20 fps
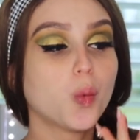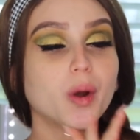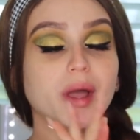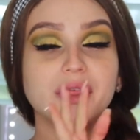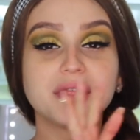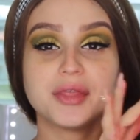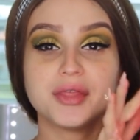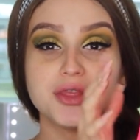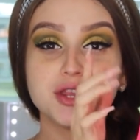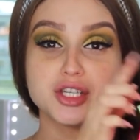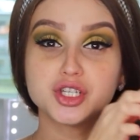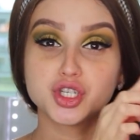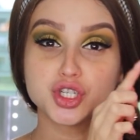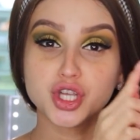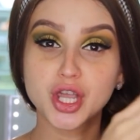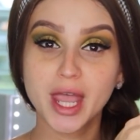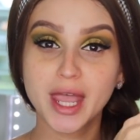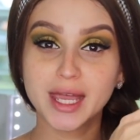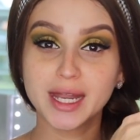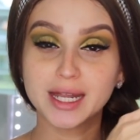with the
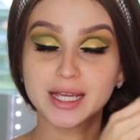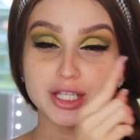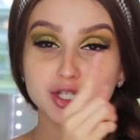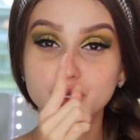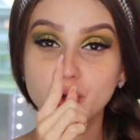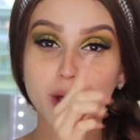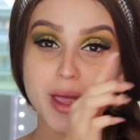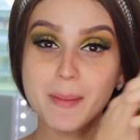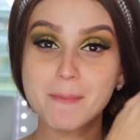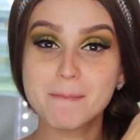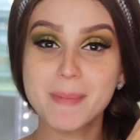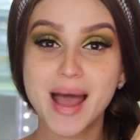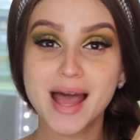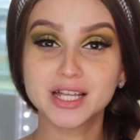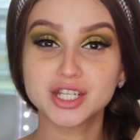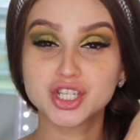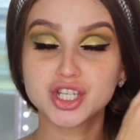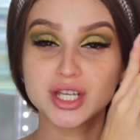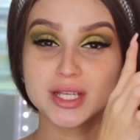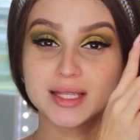shade. So it
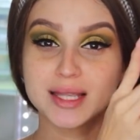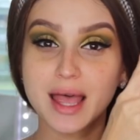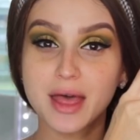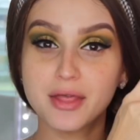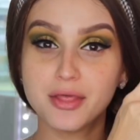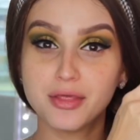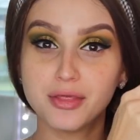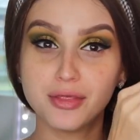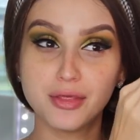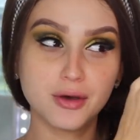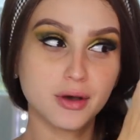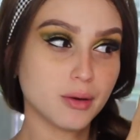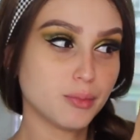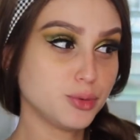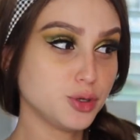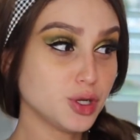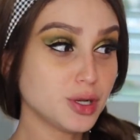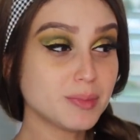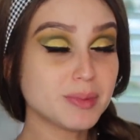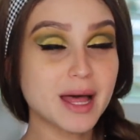matches, the
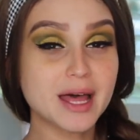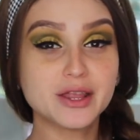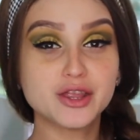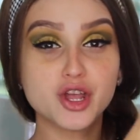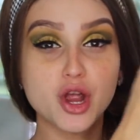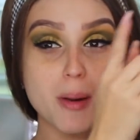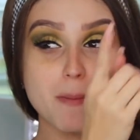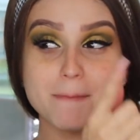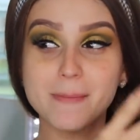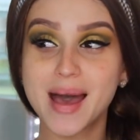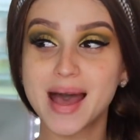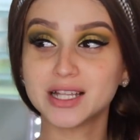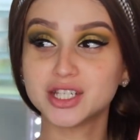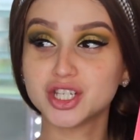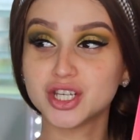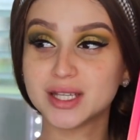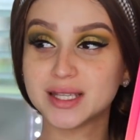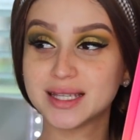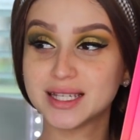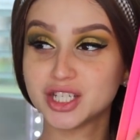beauty blender
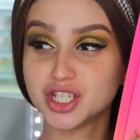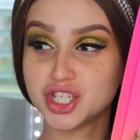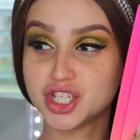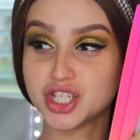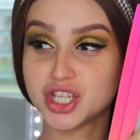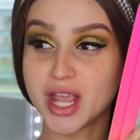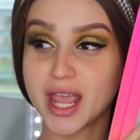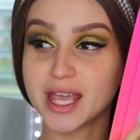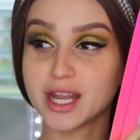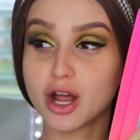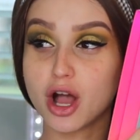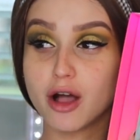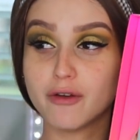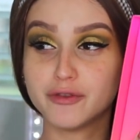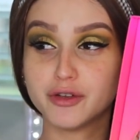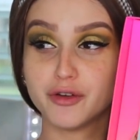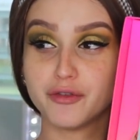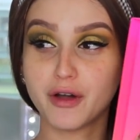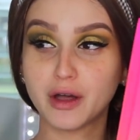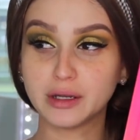matches the shade
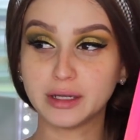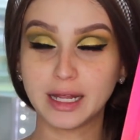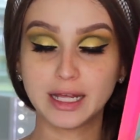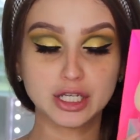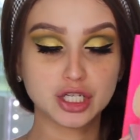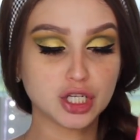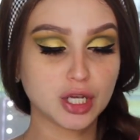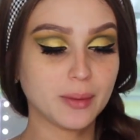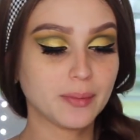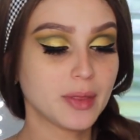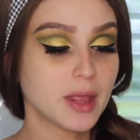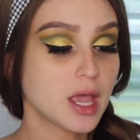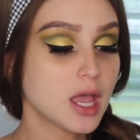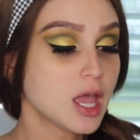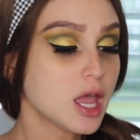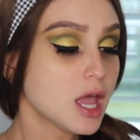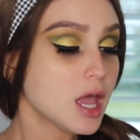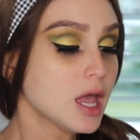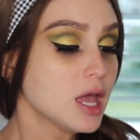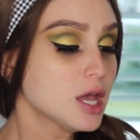of your foundation.
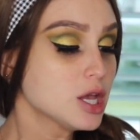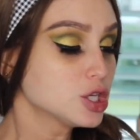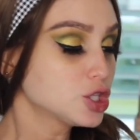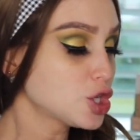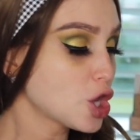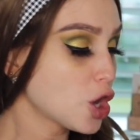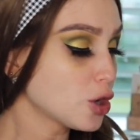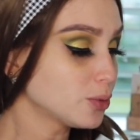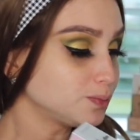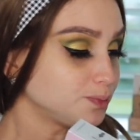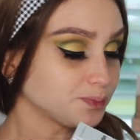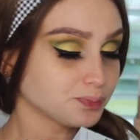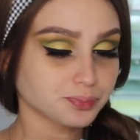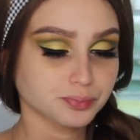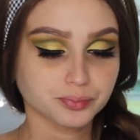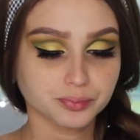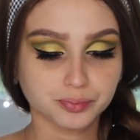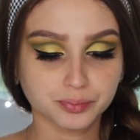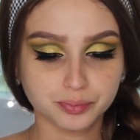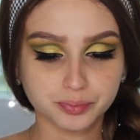So
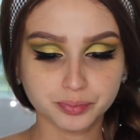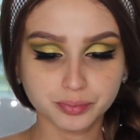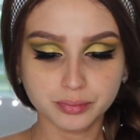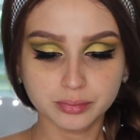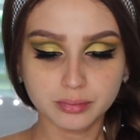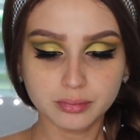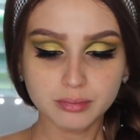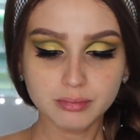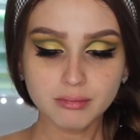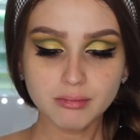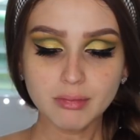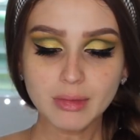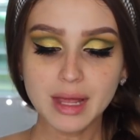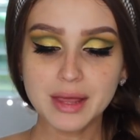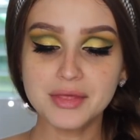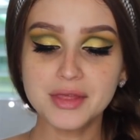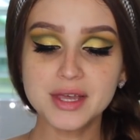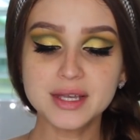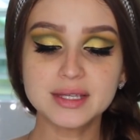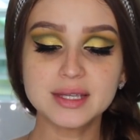
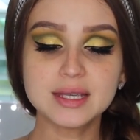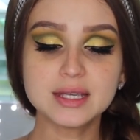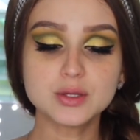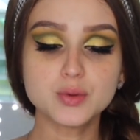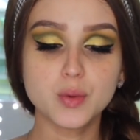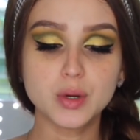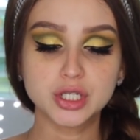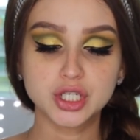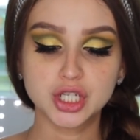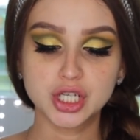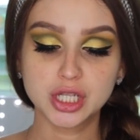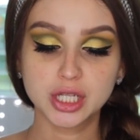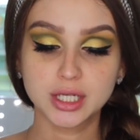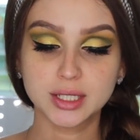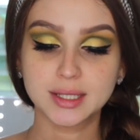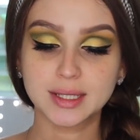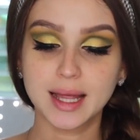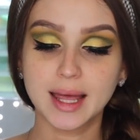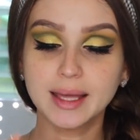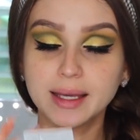this is what she
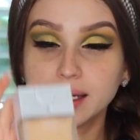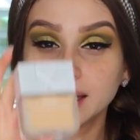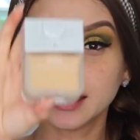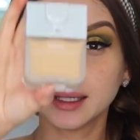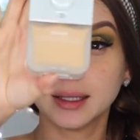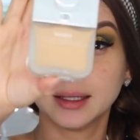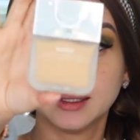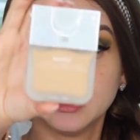looks like.